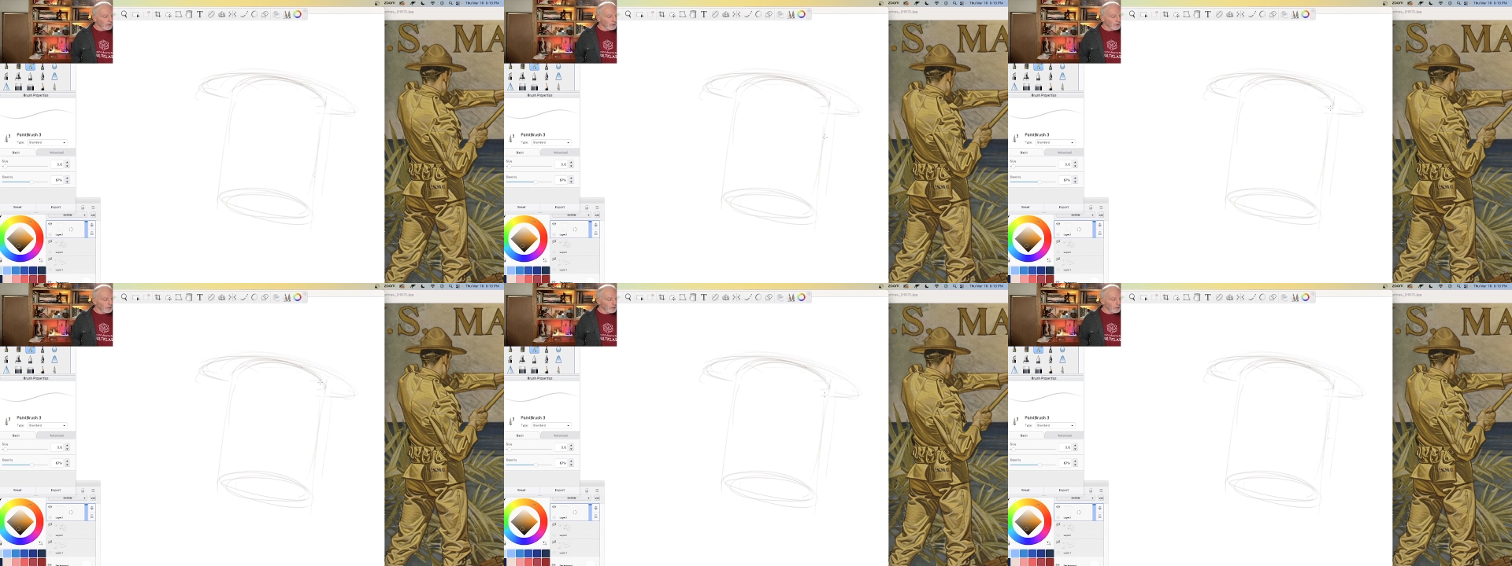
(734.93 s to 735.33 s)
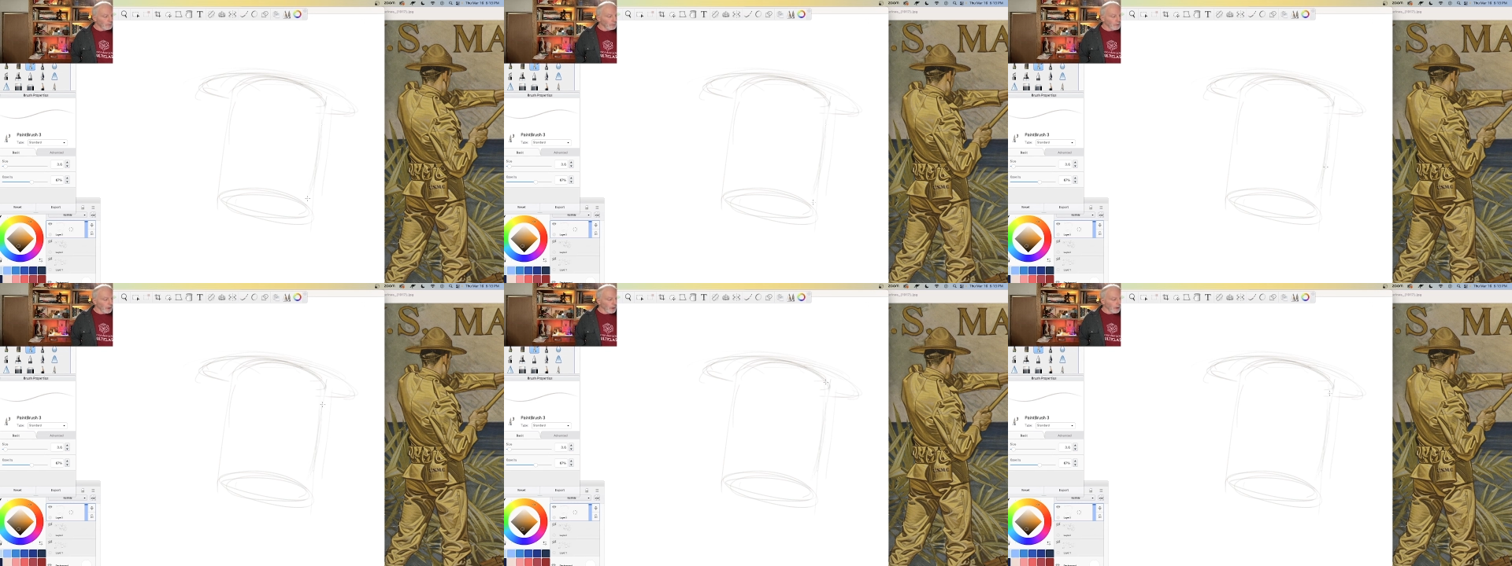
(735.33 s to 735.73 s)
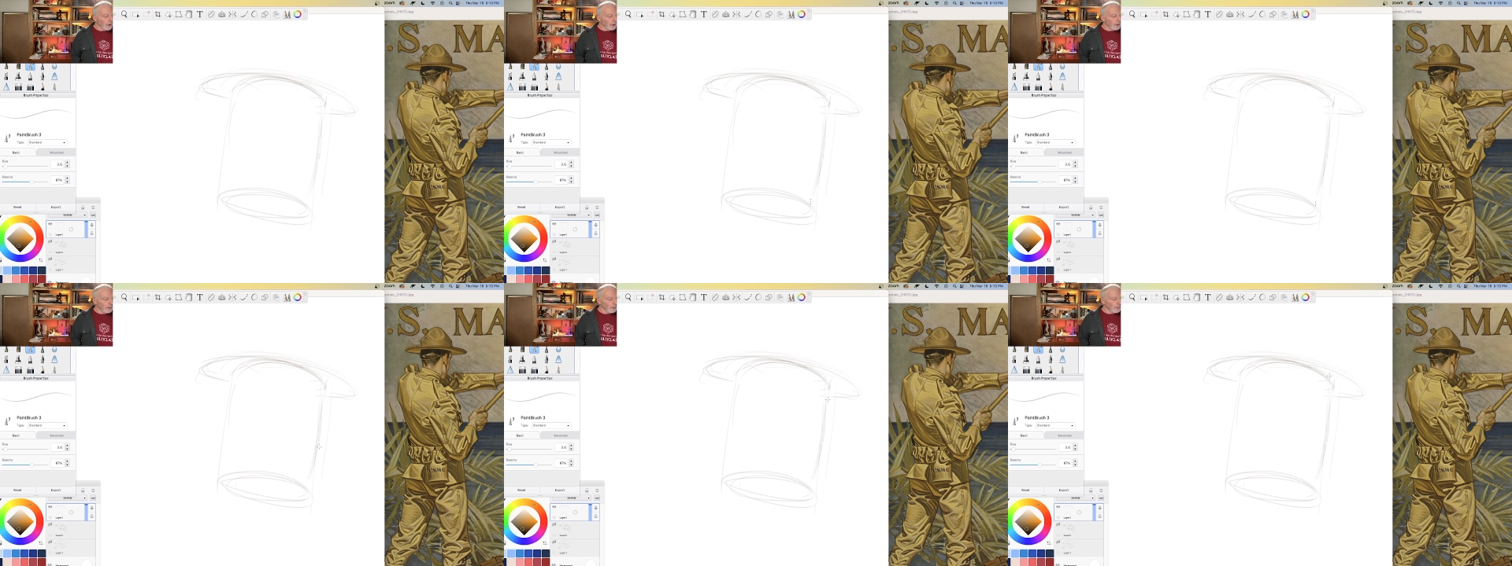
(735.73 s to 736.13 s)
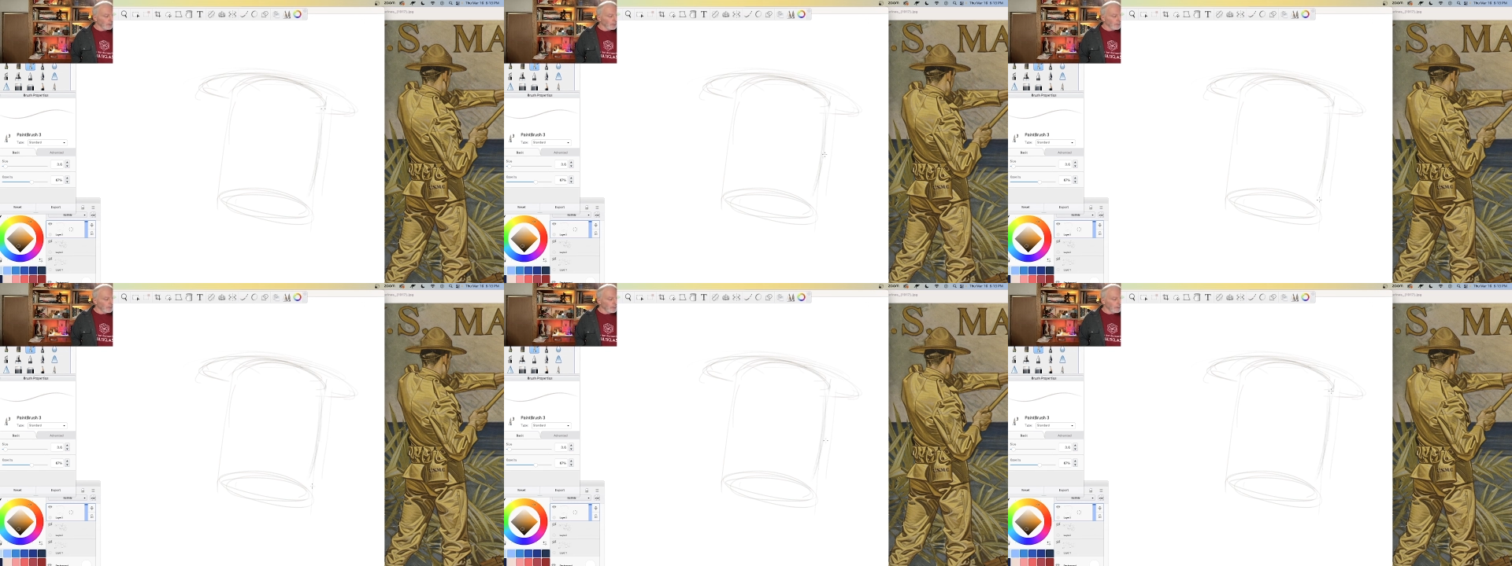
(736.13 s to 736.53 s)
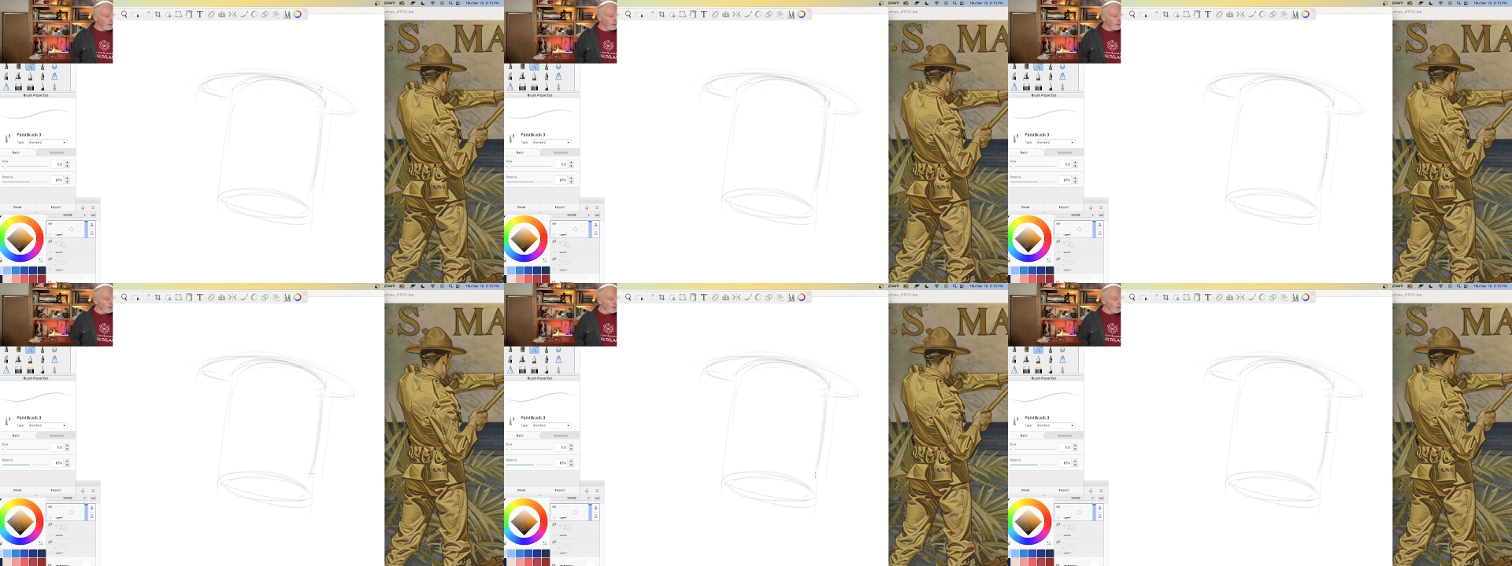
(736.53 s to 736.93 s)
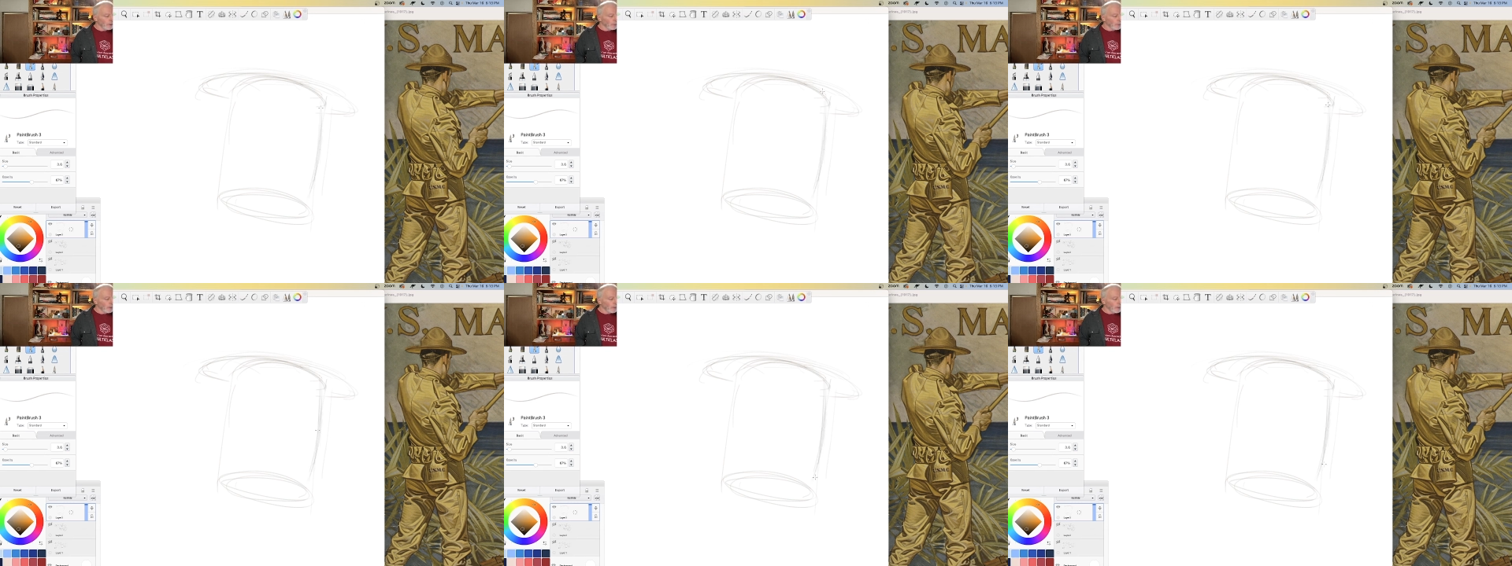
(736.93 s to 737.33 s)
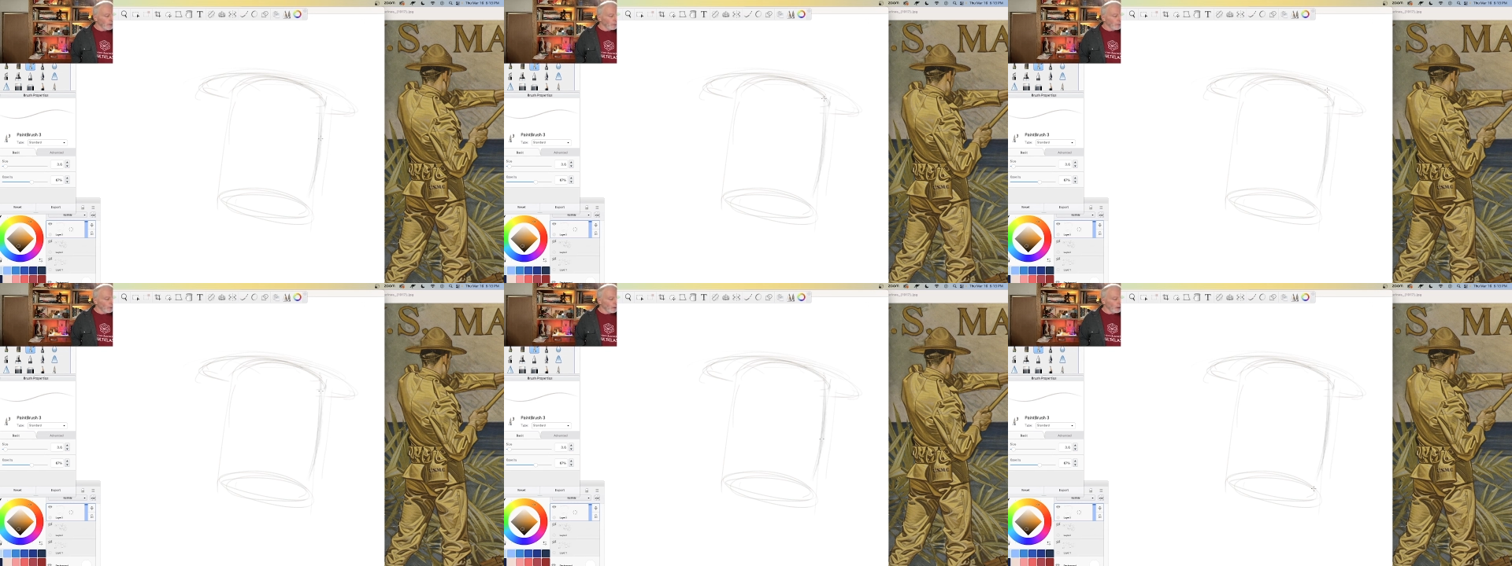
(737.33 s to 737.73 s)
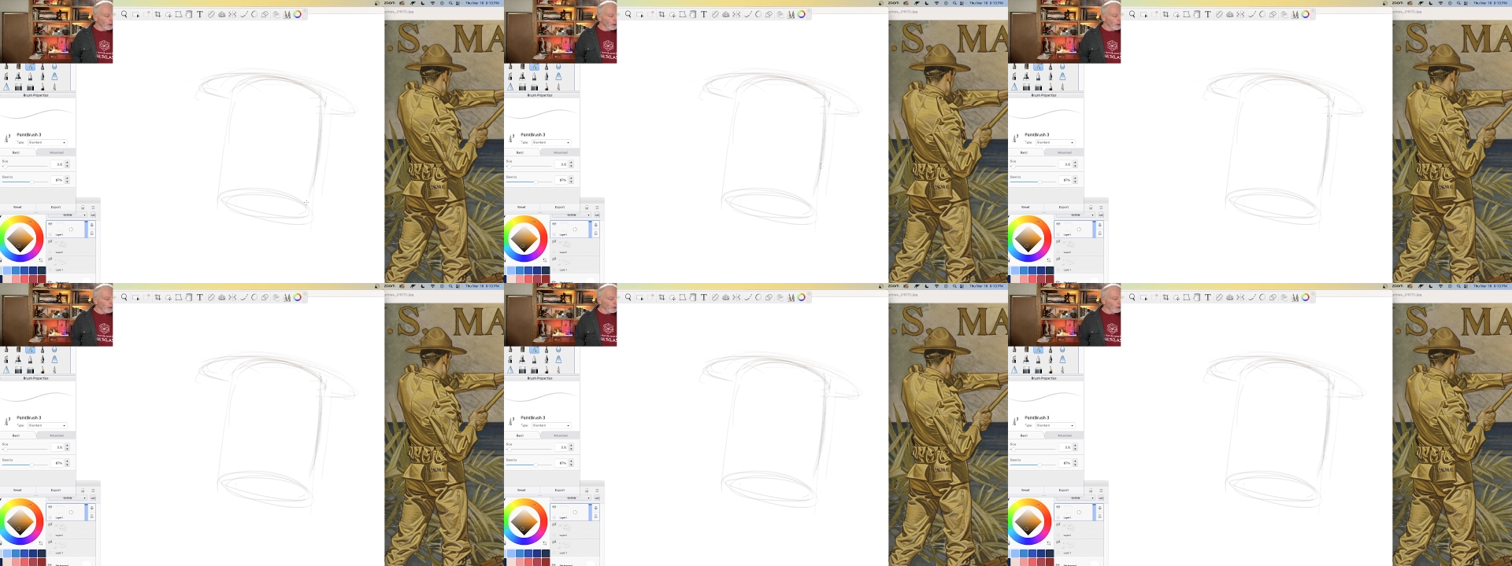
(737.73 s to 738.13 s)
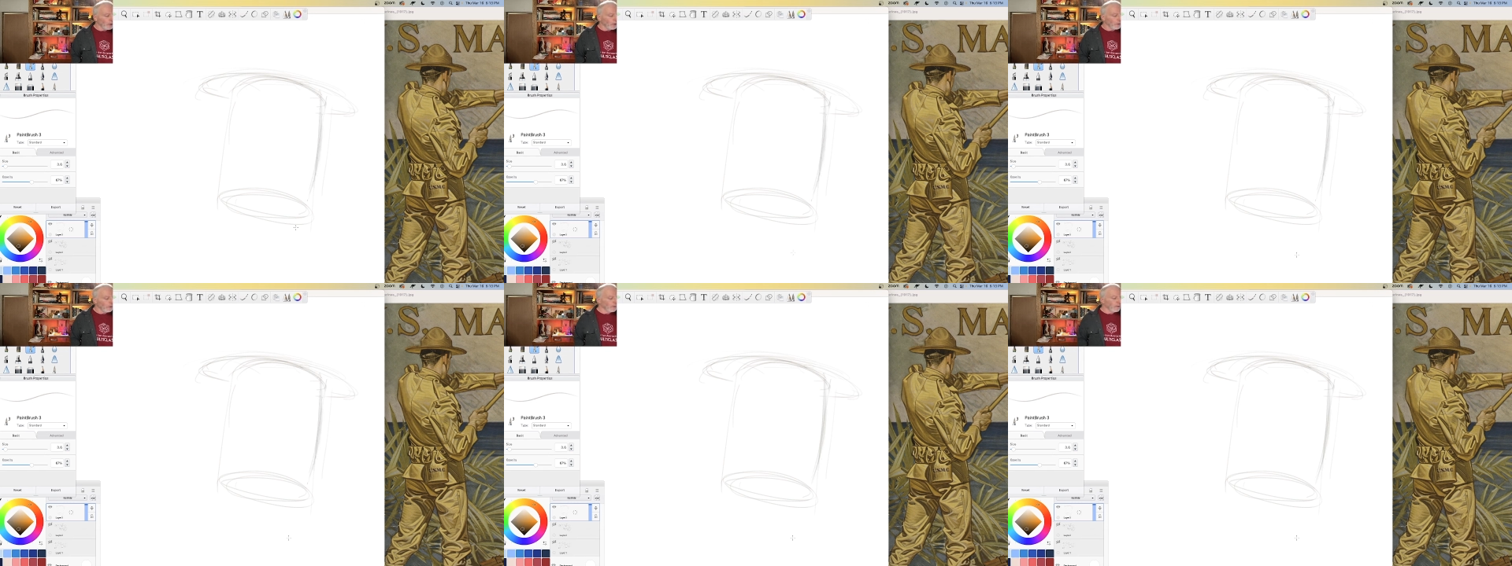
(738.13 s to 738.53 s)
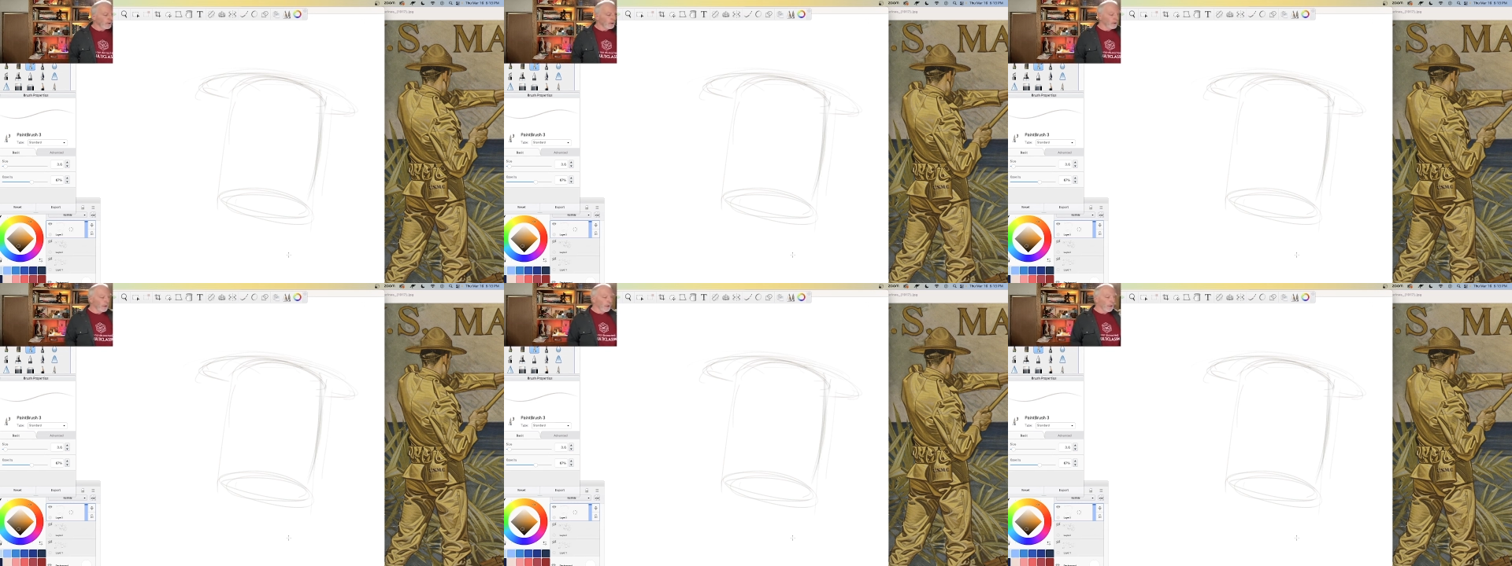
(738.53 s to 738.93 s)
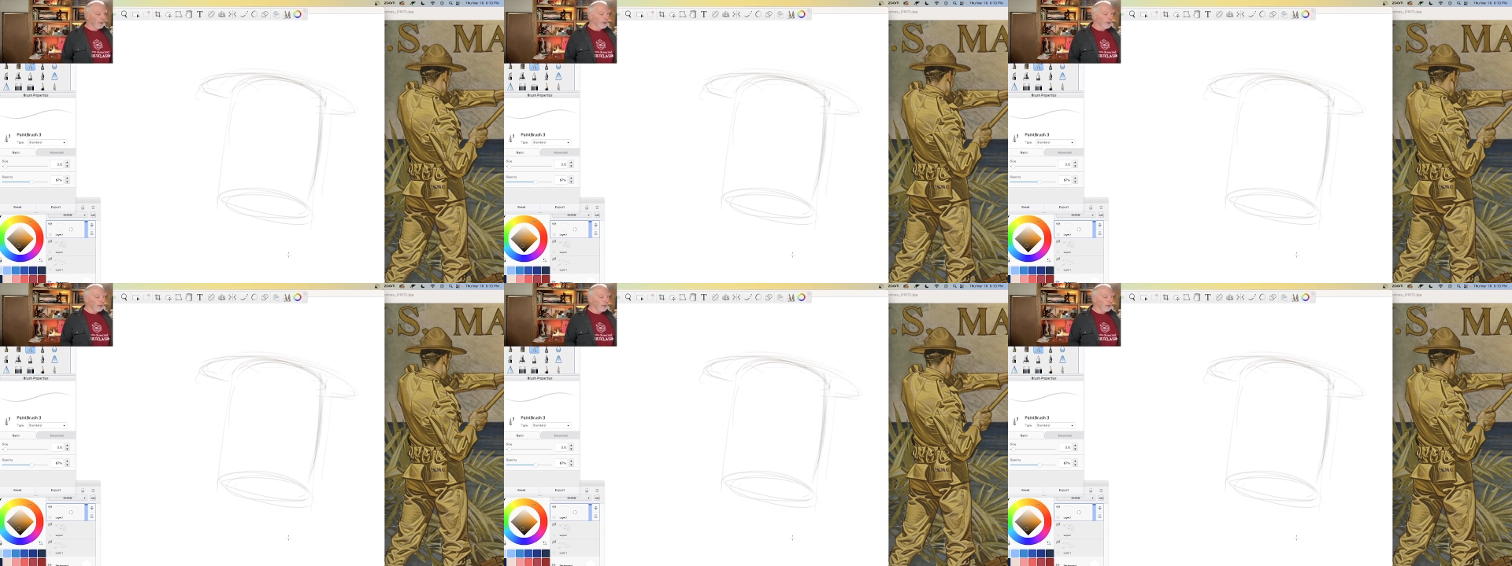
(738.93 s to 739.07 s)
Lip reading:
No face is visible, so there are no lips to read.